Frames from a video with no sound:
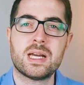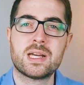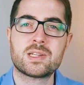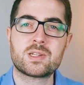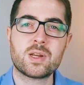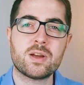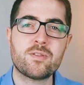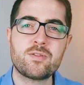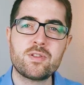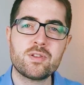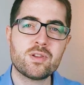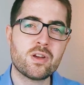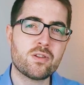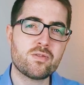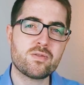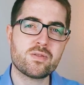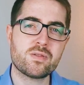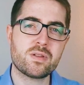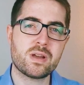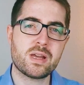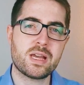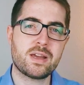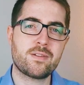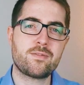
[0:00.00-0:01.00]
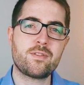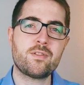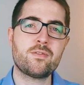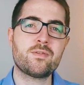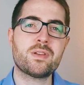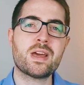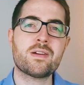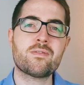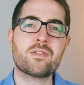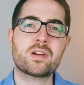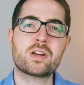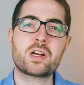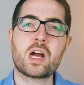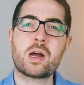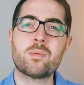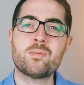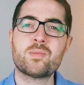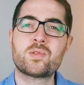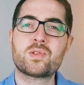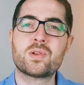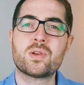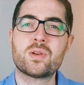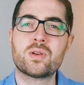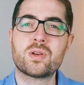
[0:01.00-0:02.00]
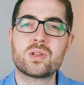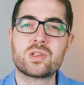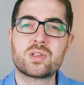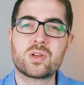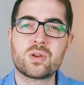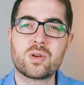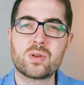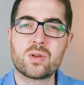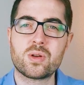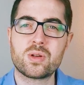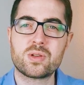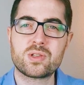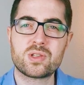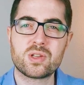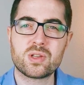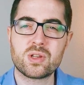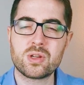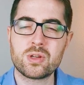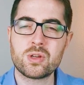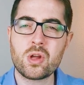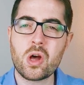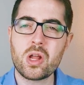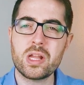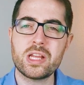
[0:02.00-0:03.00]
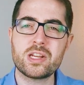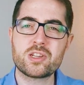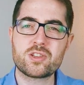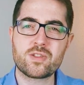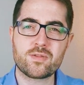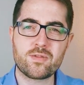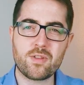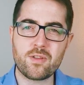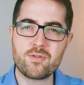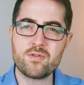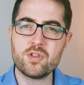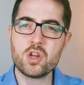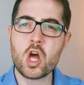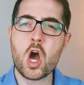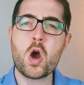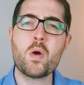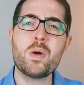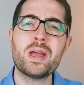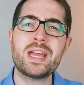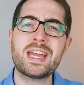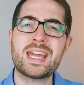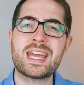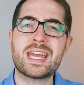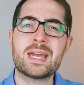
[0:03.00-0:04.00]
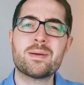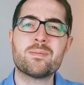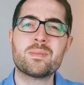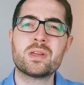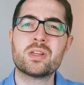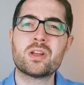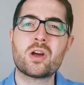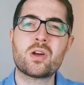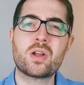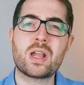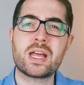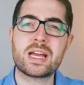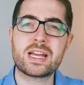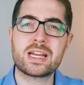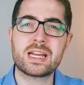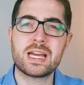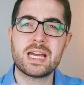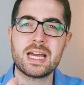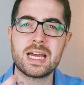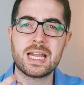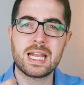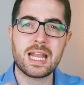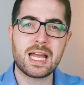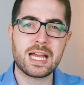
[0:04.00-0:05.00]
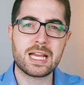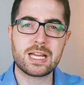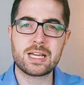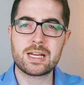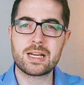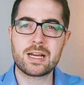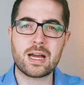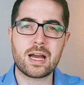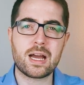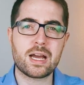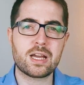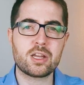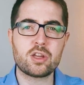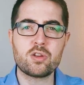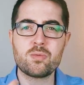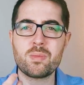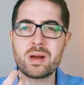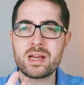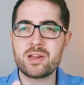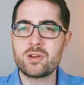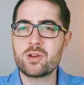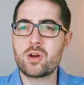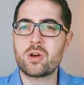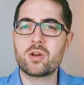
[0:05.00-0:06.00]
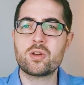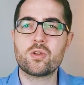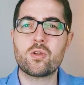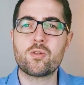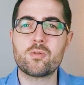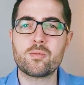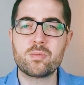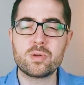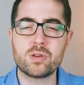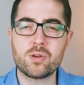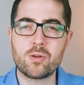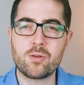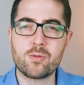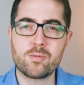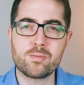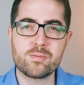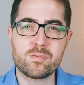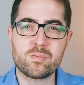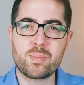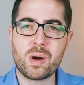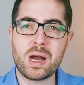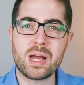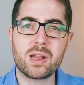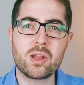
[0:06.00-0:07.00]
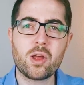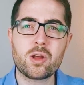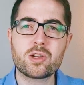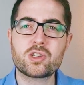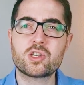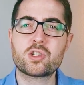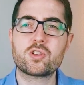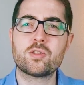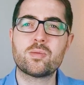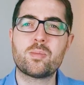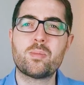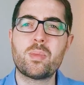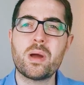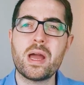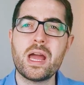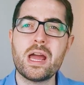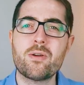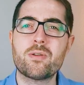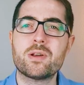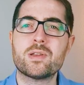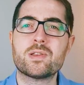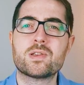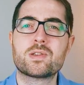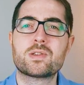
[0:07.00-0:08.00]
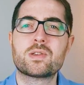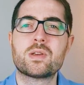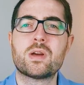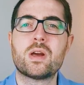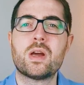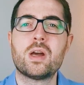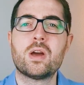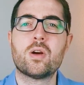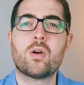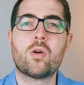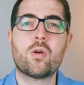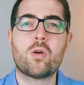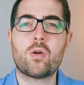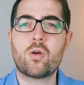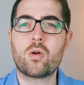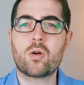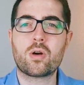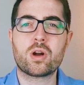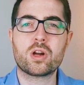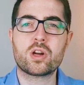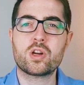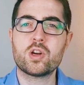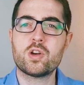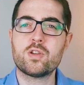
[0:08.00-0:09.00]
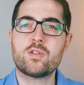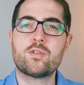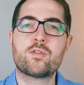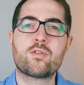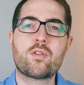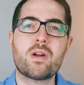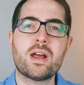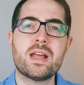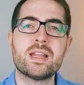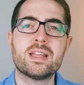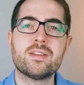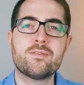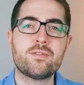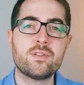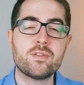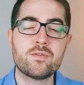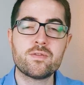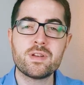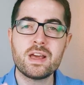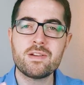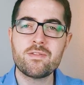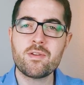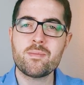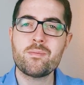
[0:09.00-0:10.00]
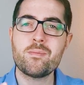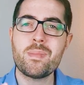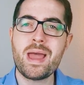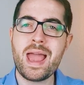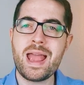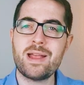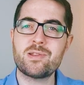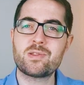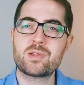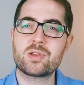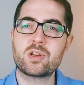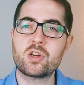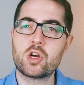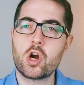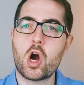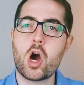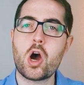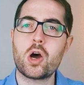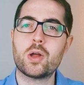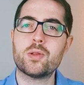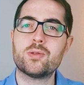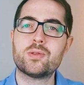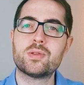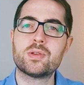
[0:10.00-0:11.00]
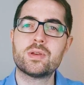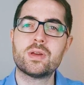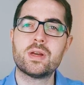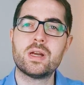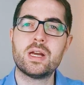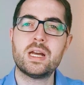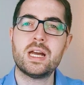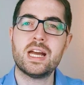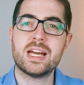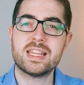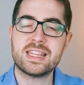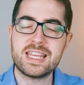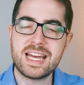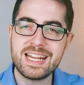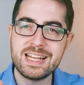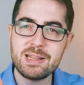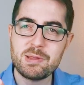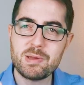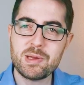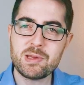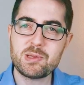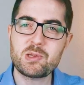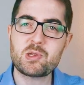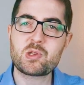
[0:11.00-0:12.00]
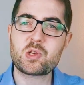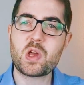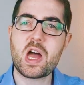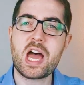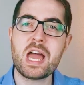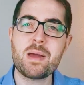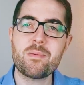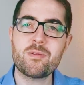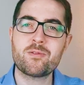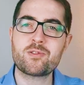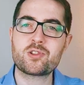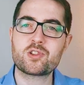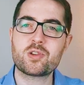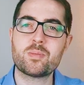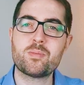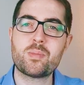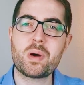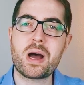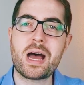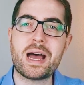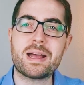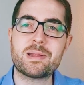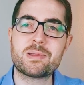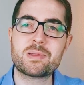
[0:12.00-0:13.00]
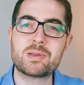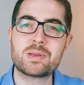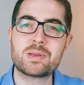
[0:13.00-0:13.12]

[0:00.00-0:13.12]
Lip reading: So if you've never come to the knowledge of knowing Him, you know, like you might know your biological parents or a good friend. If you've never met God, then at this time of Shabbat,